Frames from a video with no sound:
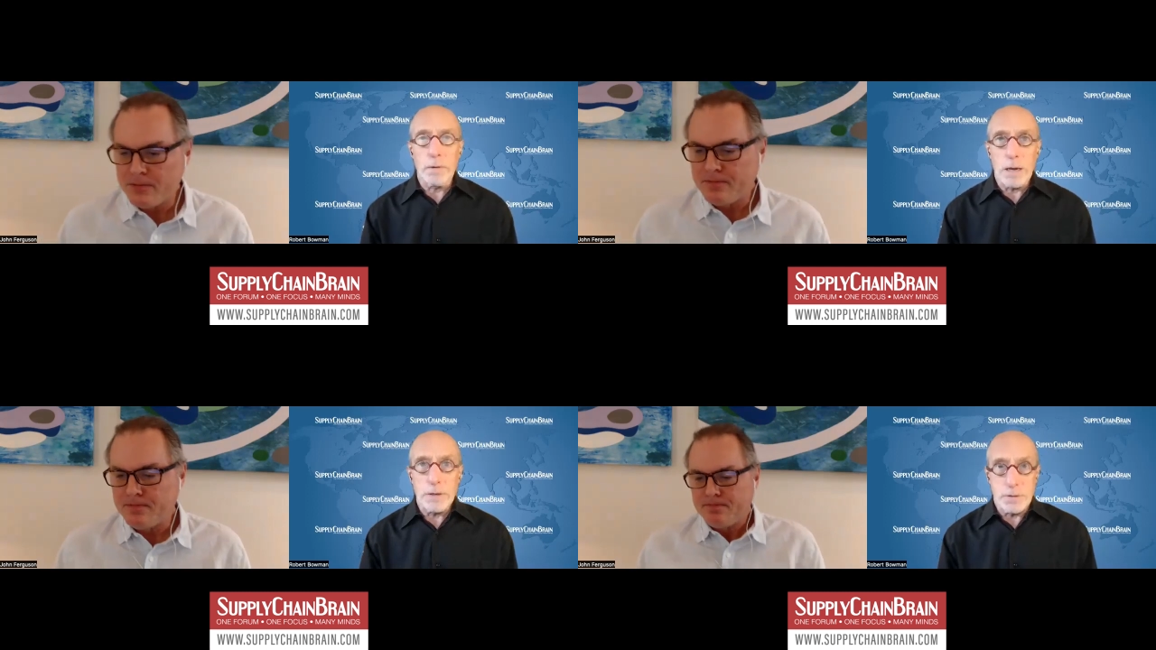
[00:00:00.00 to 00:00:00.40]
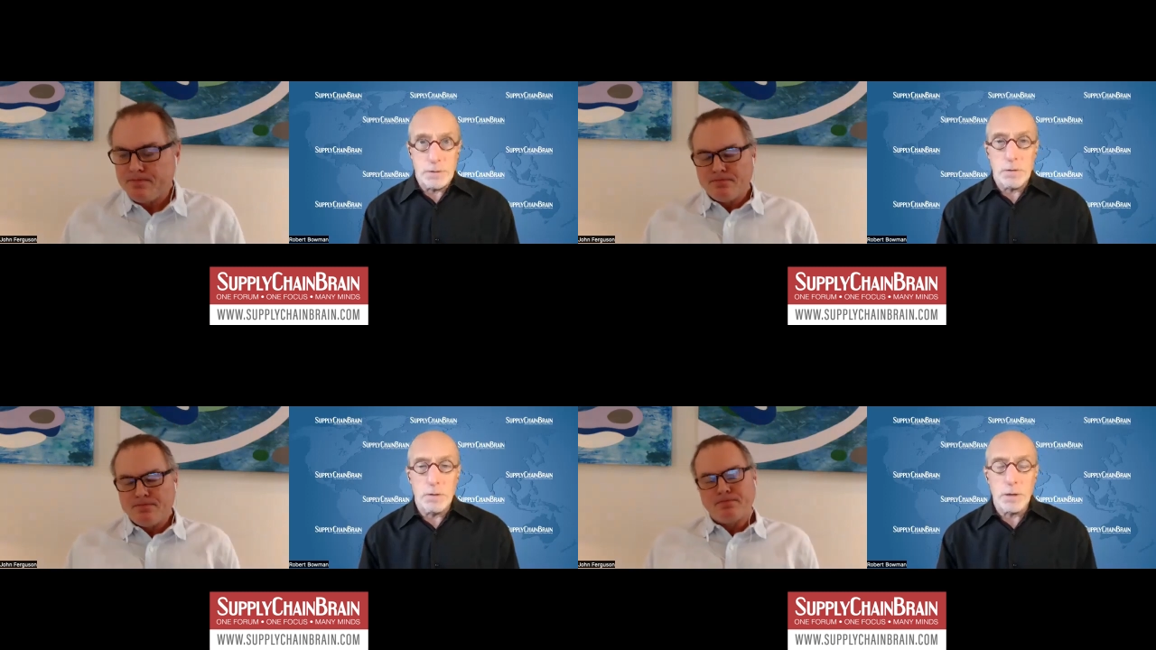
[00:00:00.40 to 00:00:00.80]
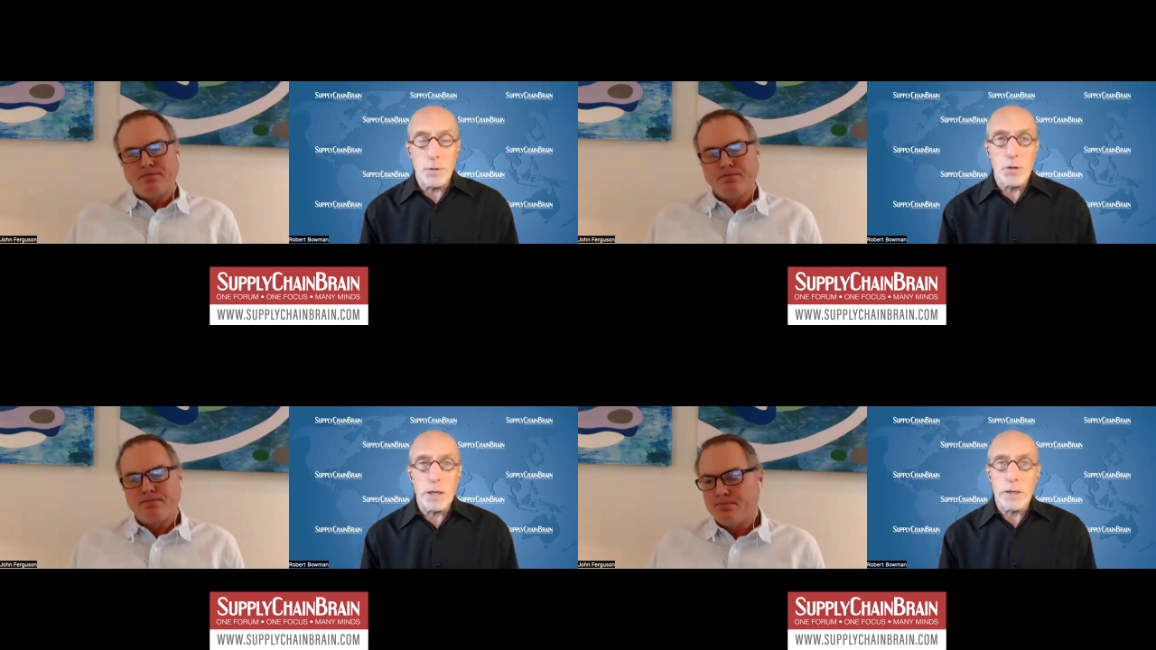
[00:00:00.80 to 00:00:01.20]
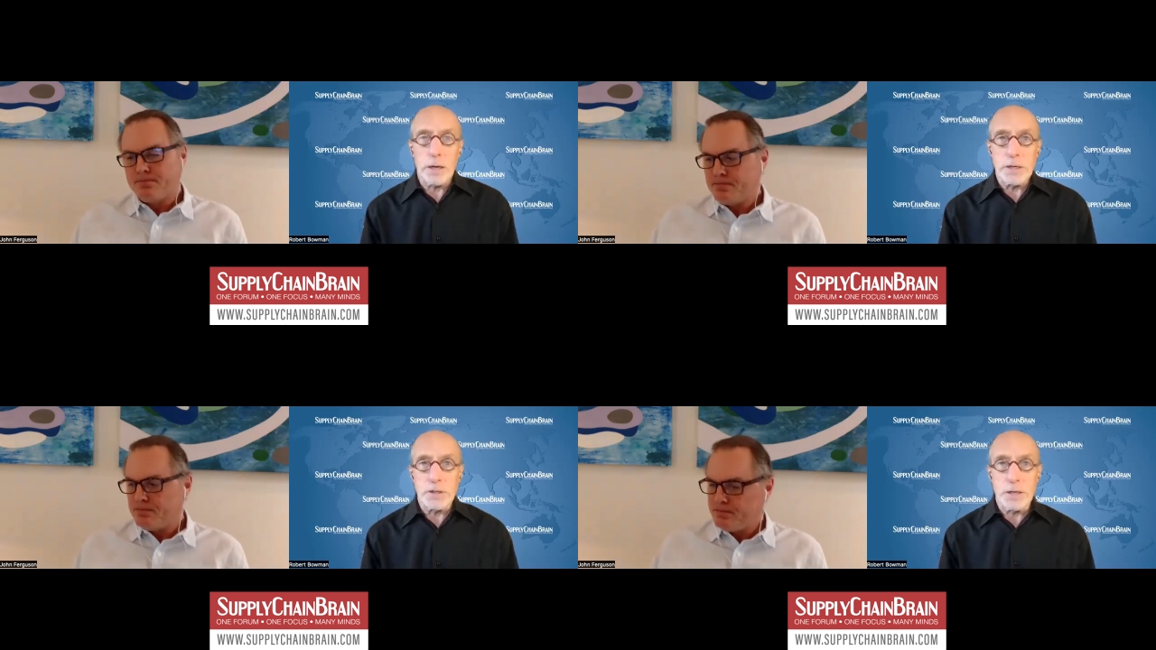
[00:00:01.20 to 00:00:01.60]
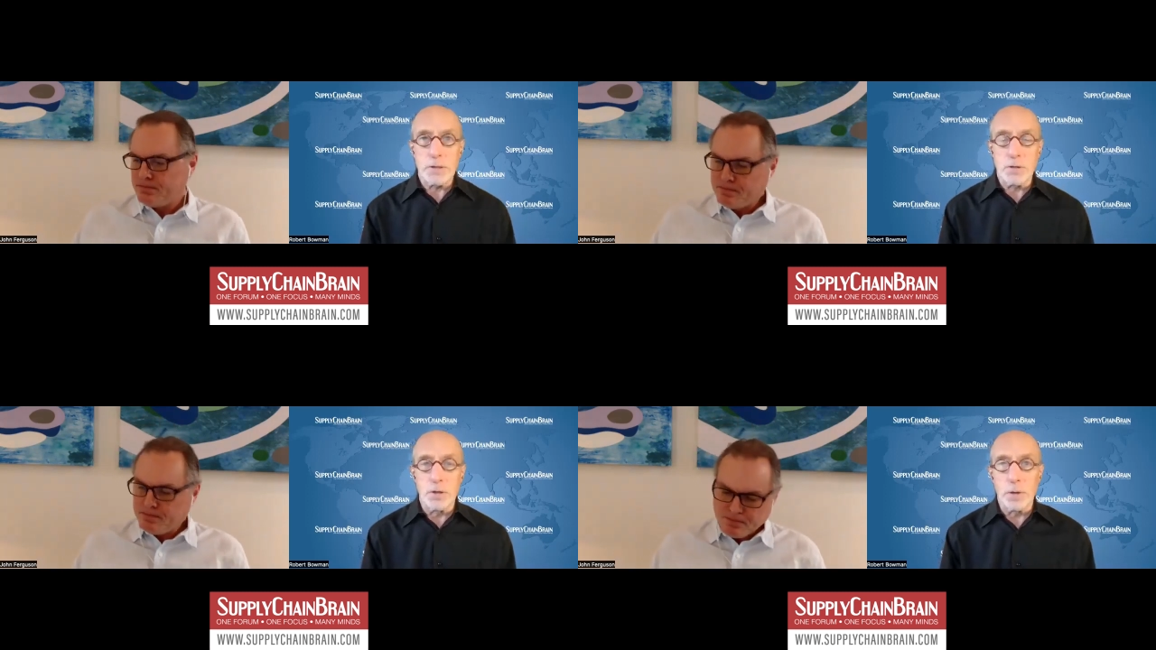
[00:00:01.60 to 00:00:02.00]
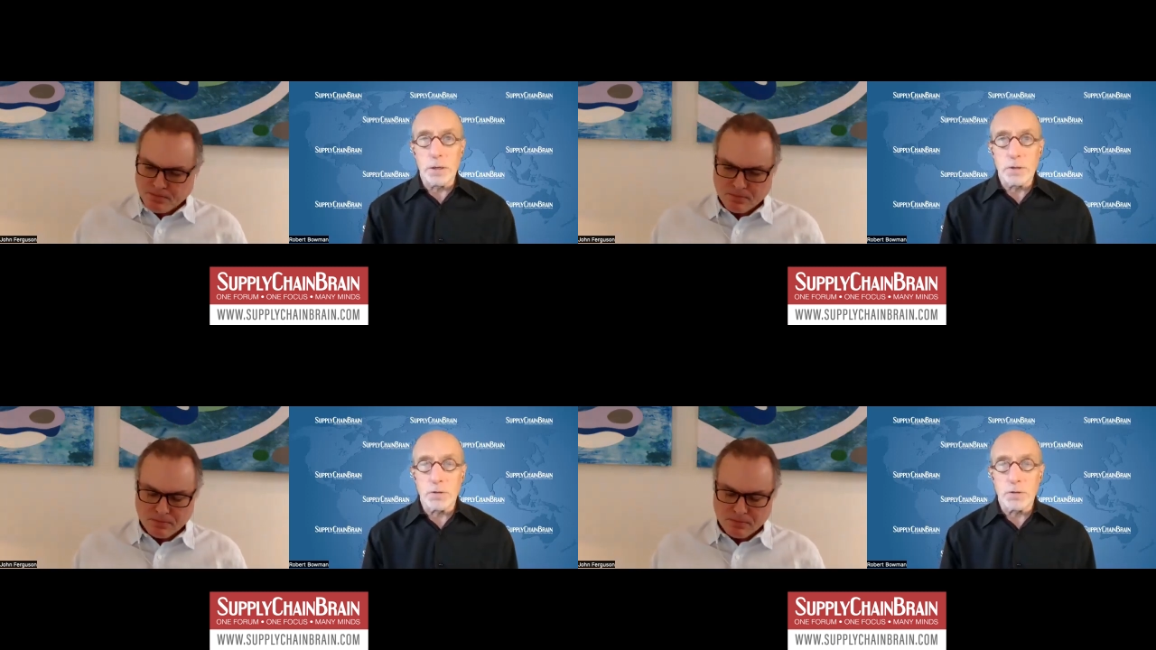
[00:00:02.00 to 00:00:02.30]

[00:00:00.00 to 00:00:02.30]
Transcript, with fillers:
Speaker 1: as another thing the United States is doing is,